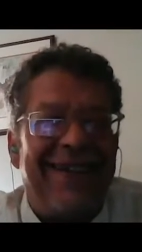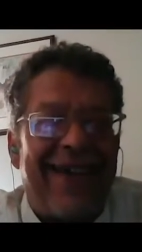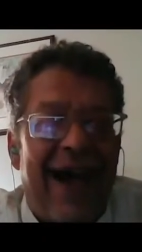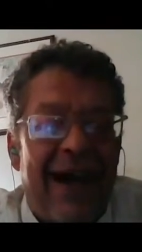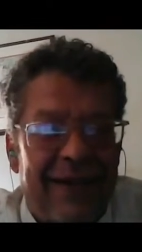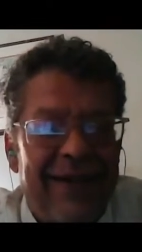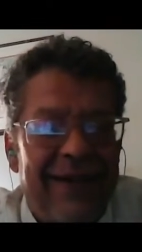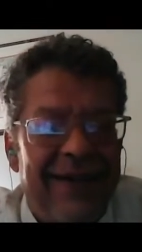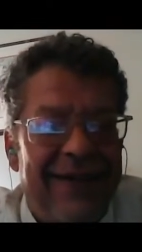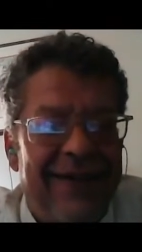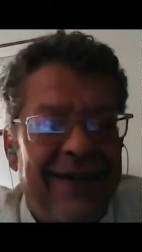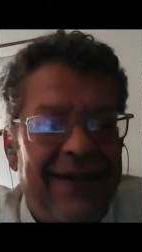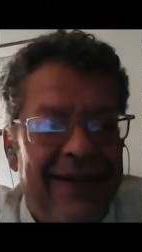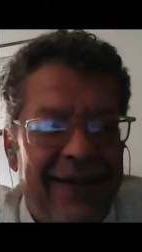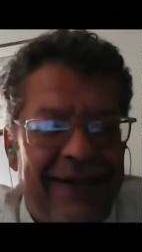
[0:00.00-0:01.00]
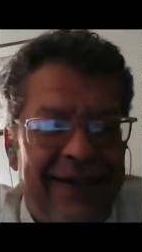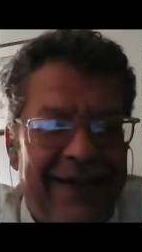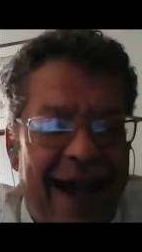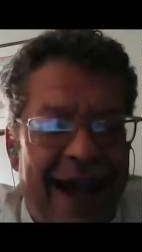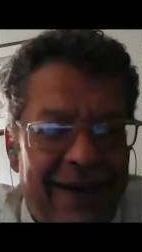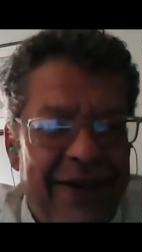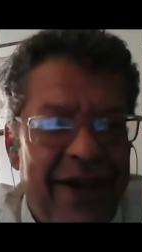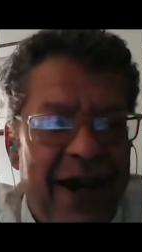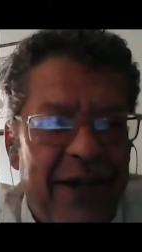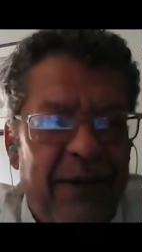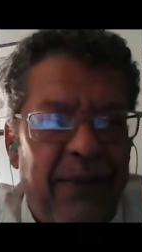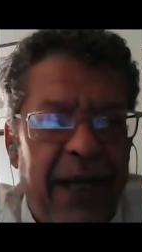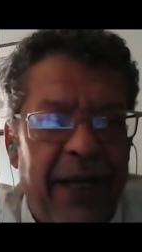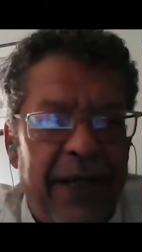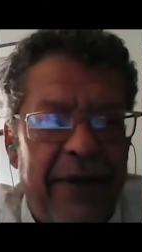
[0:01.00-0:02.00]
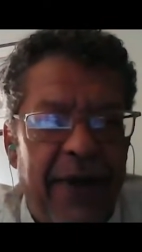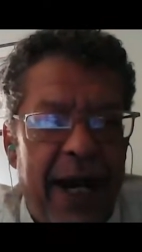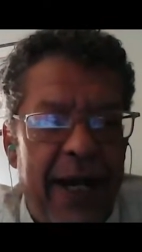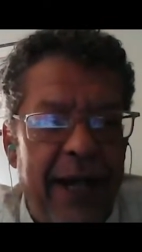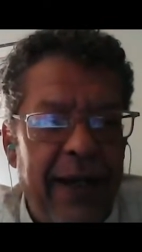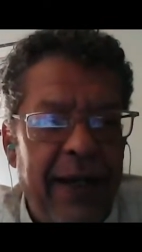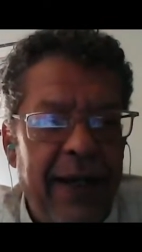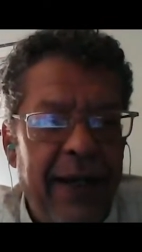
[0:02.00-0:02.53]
Doctor. Is Dr. Youngblood, right?